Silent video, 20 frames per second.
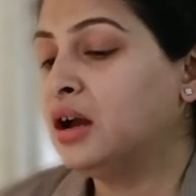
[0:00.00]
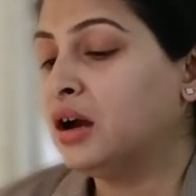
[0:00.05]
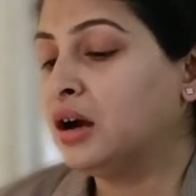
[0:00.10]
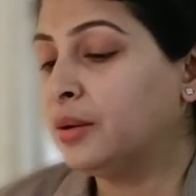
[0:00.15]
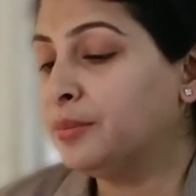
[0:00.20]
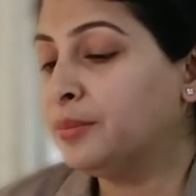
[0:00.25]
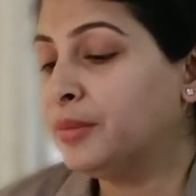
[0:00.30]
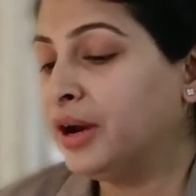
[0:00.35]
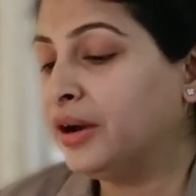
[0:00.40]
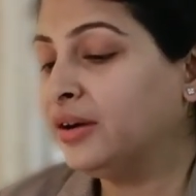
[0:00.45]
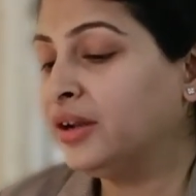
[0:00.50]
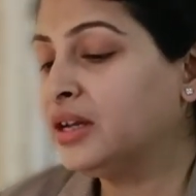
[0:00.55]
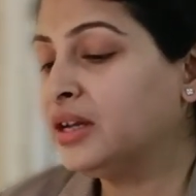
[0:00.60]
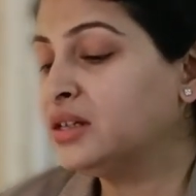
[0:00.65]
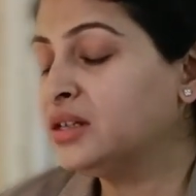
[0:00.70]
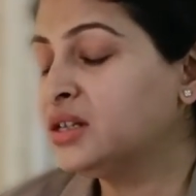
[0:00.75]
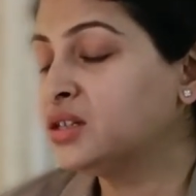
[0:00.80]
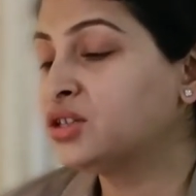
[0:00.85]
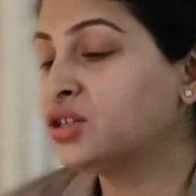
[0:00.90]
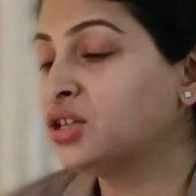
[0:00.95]

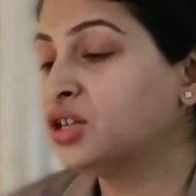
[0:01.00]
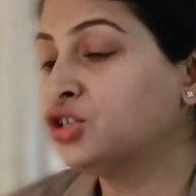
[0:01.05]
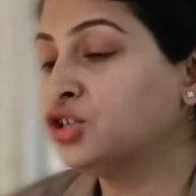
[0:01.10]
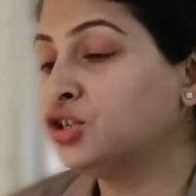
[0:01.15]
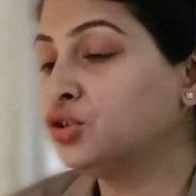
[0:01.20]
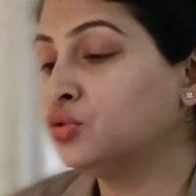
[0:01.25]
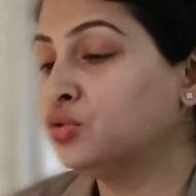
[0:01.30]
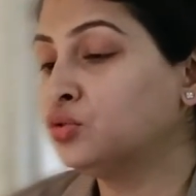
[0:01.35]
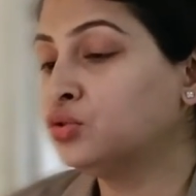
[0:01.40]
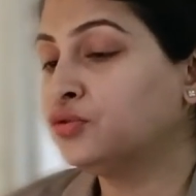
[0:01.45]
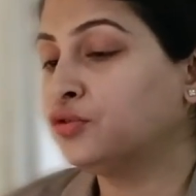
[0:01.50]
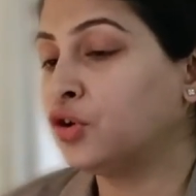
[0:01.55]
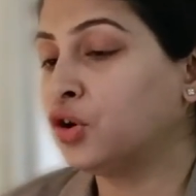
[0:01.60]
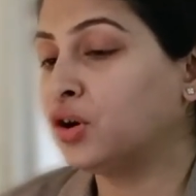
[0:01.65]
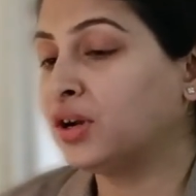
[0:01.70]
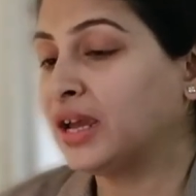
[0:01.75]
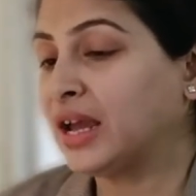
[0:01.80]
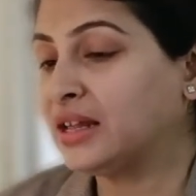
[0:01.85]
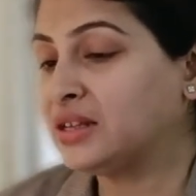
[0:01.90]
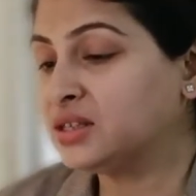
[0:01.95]
American Institute
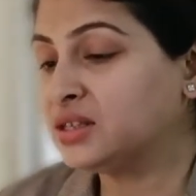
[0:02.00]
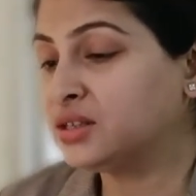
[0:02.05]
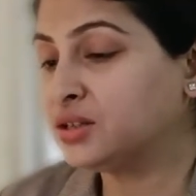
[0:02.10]
for Cancer